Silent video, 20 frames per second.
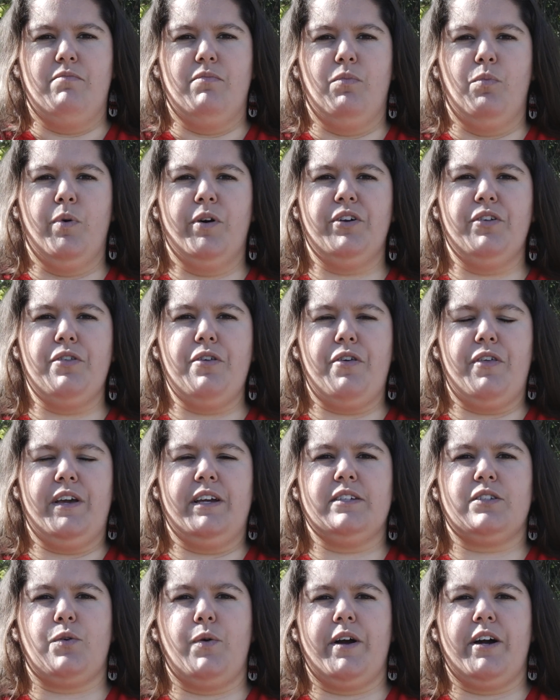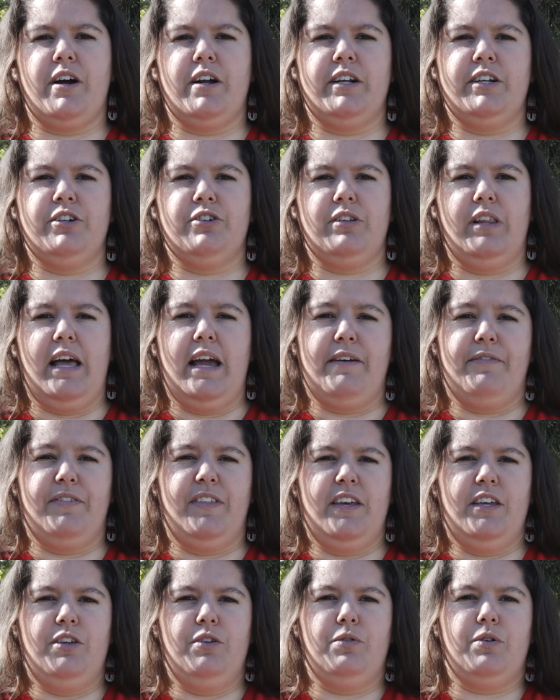What are the things going on in your life
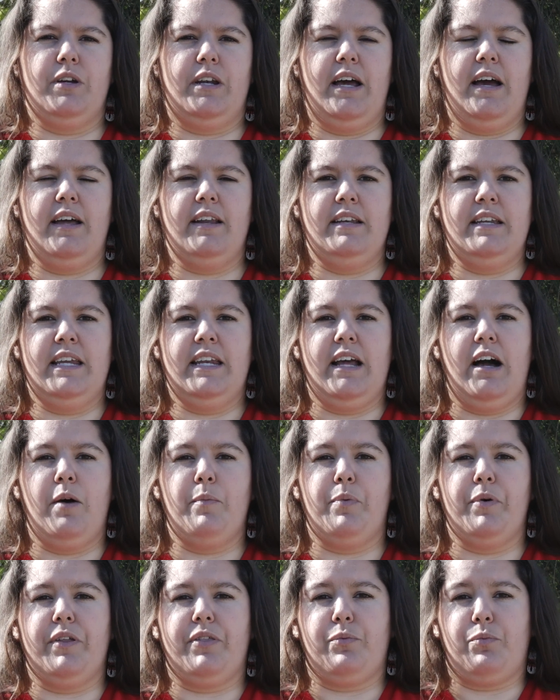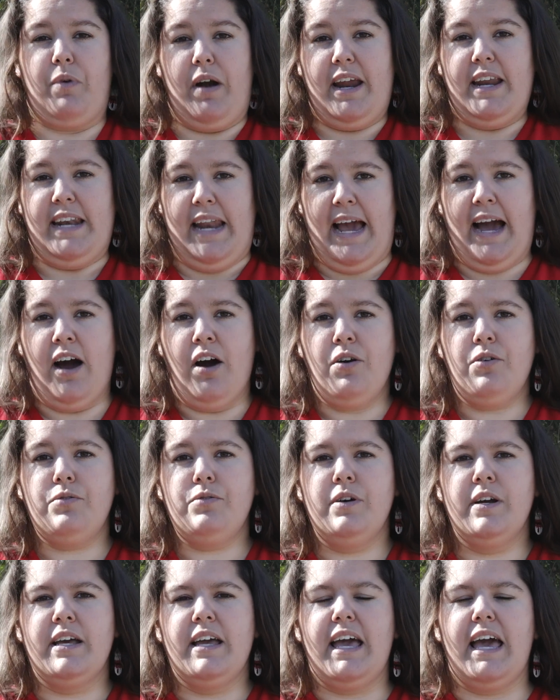that you could need help with right
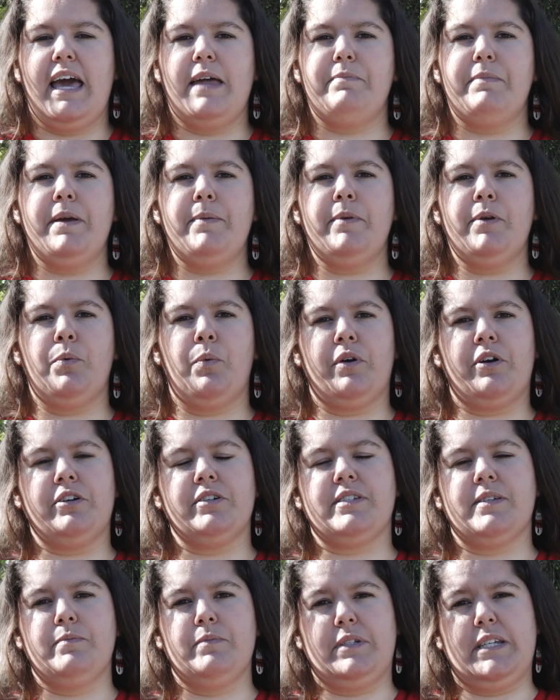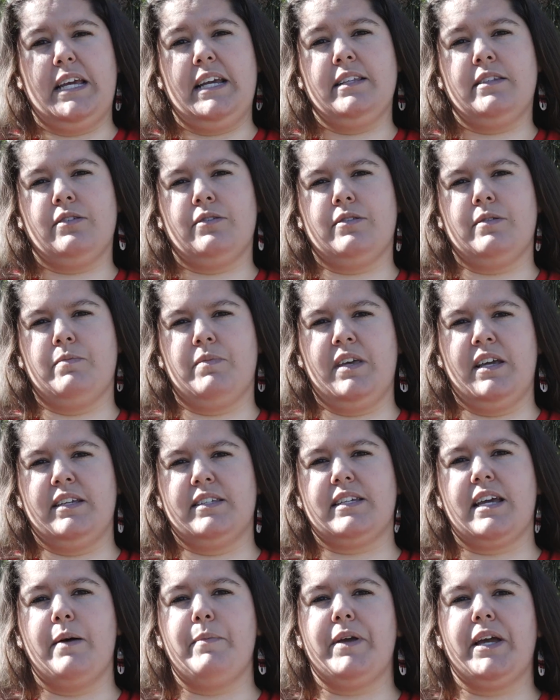now? And maybe what are some dates or some
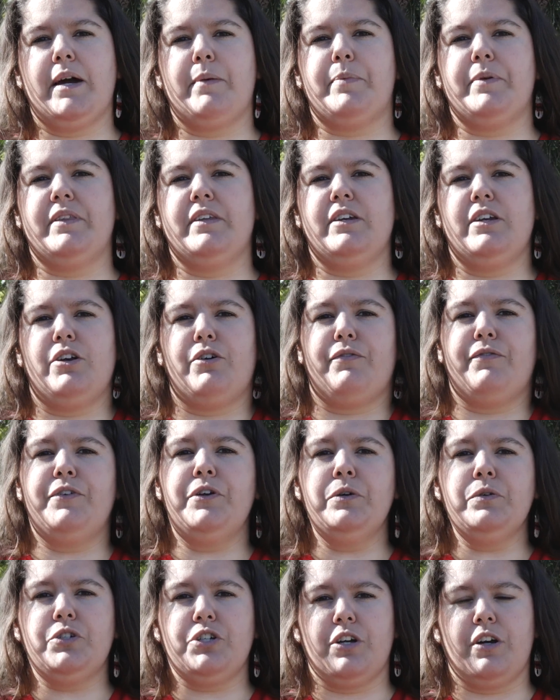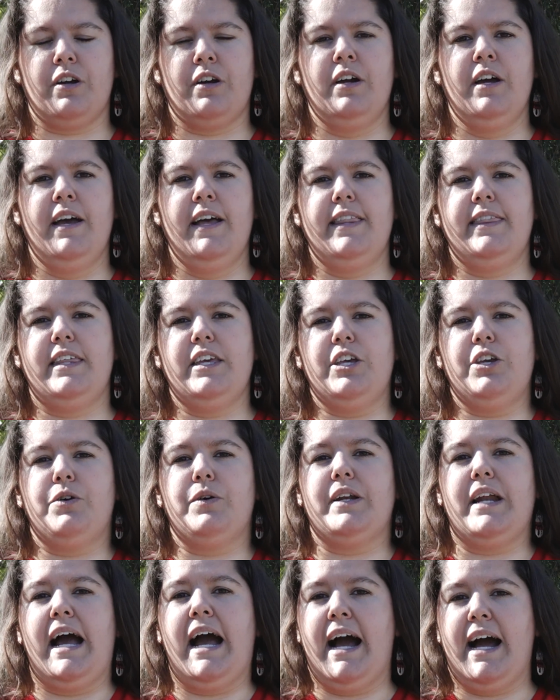things coming up in the near future that you
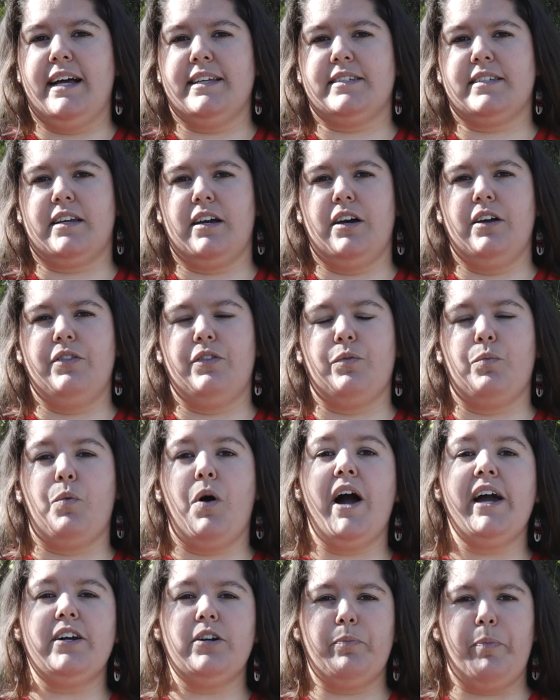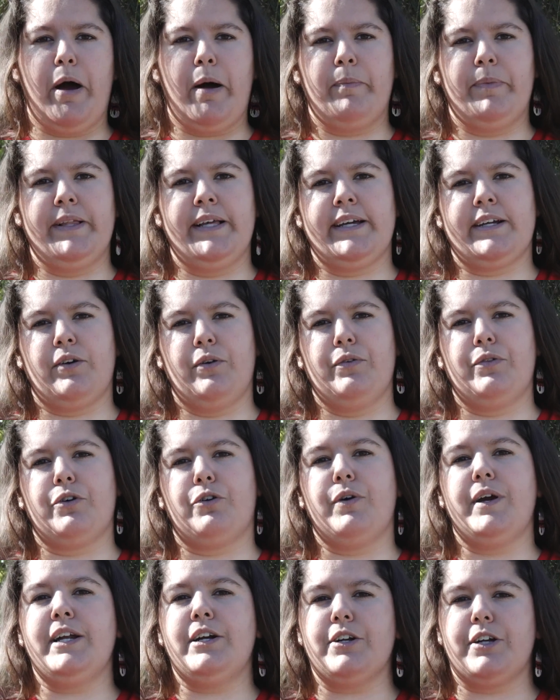could ask the wider public or the
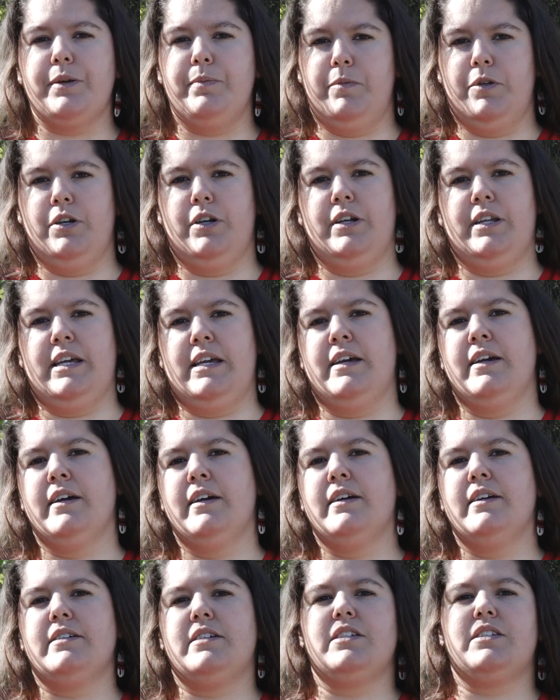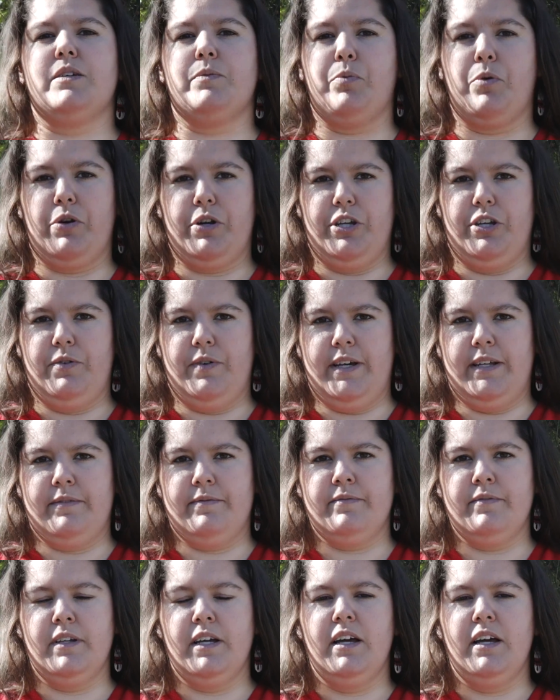greater community to support you in?